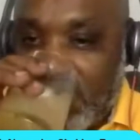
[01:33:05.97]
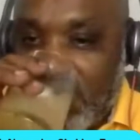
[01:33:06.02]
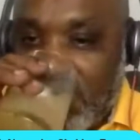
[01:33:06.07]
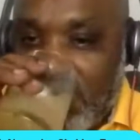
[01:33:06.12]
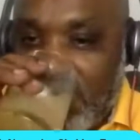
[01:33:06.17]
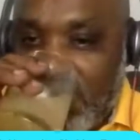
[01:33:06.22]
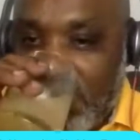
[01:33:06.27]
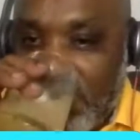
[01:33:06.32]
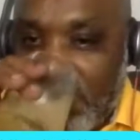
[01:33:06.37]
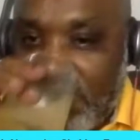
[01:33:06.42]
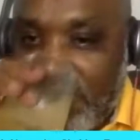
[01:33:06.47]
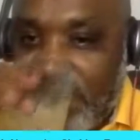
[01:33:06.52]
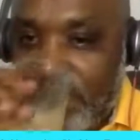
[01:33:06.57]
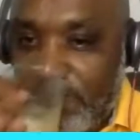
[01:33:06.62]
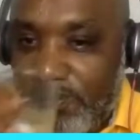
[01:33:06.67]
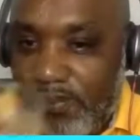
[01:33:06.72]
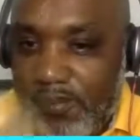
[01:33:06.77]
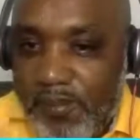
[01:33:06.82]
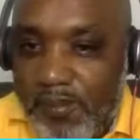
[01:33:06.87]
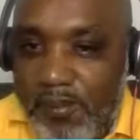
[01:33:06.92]
That's true. That's true.
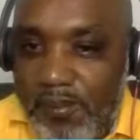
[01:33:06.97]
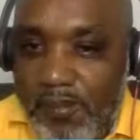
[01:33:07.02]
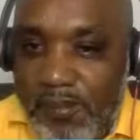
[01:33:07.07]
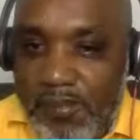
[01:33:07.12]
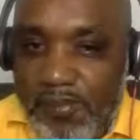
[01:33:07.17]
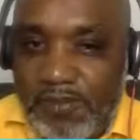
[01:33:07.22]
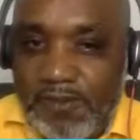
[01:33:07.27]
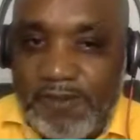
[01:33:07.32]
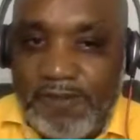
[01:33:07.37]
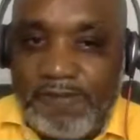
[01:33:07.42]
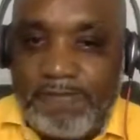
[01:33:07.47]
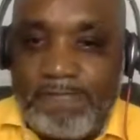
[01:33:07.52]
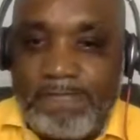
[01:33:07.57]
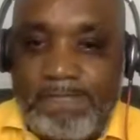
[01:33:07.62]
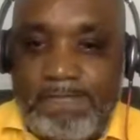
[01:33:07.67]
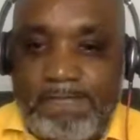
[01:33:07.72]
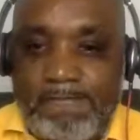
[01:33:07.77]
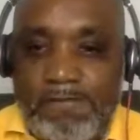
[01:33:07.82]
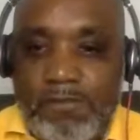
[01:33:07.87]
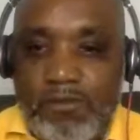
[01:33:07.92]
But that's where we're at
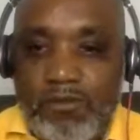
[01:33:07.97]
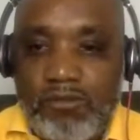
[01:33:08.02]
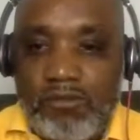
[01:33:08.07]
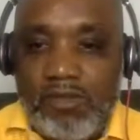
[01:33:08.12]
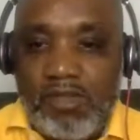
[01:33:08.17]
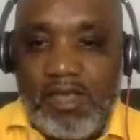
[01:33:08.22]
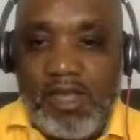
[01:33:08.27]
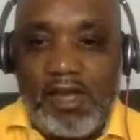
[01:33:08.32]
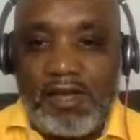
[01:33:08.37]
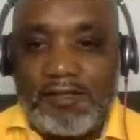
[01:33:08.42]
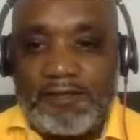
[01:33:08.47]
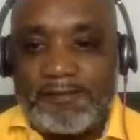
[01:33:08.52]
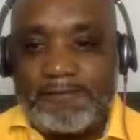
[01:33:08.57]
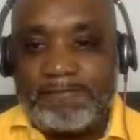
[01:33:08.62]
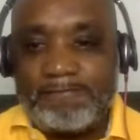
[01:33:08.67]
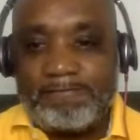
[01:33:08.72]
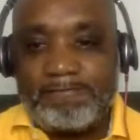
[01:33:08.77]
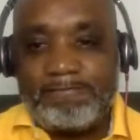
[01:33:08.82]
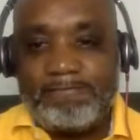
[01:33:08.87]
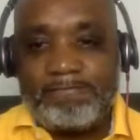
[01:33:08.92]
right now. Okay.
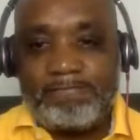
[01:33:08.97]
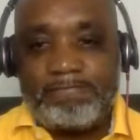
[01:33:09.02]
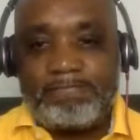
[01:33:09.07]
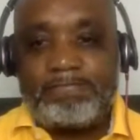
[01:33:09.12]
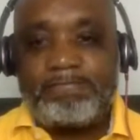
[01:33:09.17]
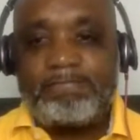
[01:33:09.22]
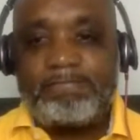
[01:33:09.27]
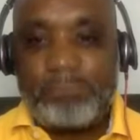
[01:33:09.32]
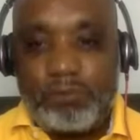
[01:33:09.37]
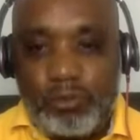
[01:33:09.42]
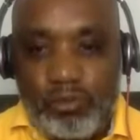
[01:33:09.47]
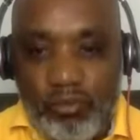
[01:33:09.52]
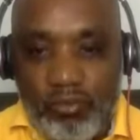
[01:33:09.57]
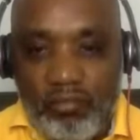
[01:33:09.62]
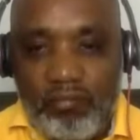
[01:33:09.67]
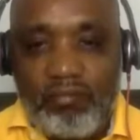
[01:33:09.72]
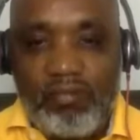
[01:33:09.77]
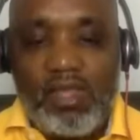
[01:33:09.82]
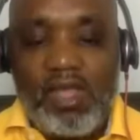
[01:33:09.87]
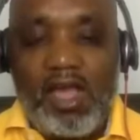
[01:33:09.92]
Yeah.
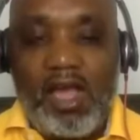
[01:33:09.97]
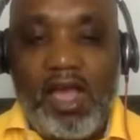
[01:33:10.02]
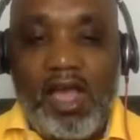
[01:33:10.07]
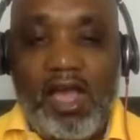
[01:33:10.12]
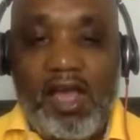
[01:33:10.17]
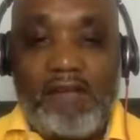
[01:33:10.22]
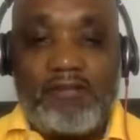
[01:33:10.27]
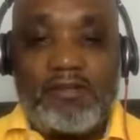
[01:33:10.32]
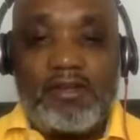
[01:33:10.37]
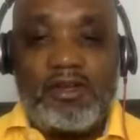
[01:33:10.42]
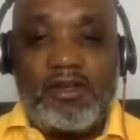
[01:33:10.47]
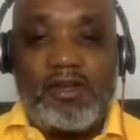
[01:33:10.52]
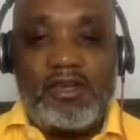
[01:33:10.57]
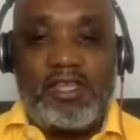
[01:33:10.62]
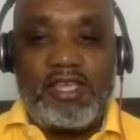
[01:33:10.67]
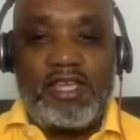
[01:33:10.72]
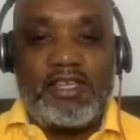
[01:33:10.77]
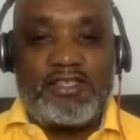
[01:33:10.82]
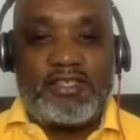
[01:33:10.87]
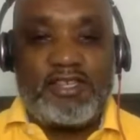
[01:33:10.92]
Um.
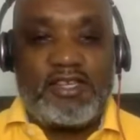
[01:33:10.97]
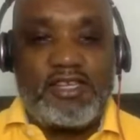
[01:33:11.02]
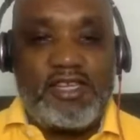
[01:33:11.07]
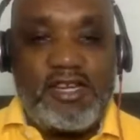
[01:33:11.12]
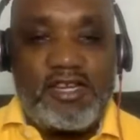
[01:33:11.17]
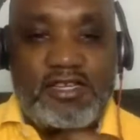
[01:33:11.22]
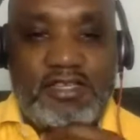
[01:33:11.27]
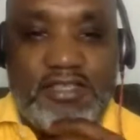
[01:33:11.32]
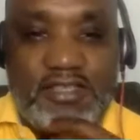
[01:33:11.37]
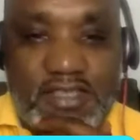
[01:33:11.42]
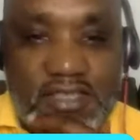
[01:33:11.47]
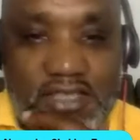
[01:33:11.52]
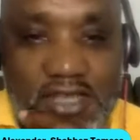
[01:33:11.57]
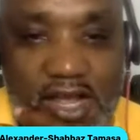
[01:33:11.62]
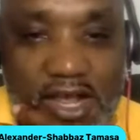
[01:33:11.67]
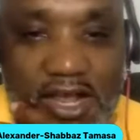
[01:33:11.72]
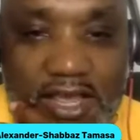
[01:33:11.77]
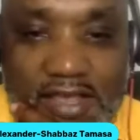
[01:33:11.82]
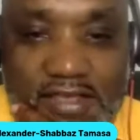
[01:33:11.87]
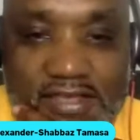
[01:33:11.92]
Okay. So here's
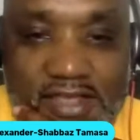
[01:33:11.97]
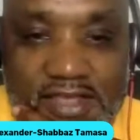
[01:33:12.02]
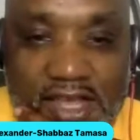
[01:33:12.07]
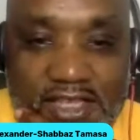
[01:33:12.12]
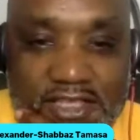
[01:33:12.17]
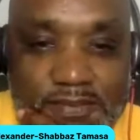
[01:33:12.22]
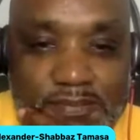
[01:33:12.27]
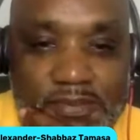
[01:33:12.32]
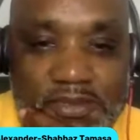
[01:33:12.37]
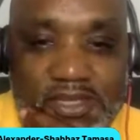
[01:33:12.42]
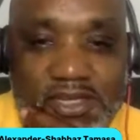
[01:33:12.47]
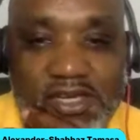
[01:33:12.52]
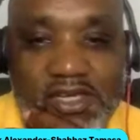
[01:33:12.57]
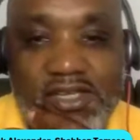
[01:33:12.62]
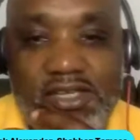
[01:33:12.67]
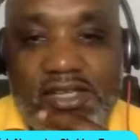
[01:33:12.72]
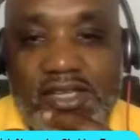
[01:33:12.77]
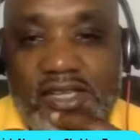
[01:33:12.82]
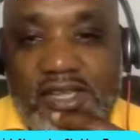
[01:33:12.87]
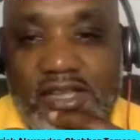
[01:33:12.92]
okay. Thanks,
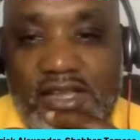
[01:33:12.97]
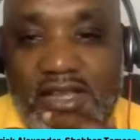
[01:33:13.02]
Peter.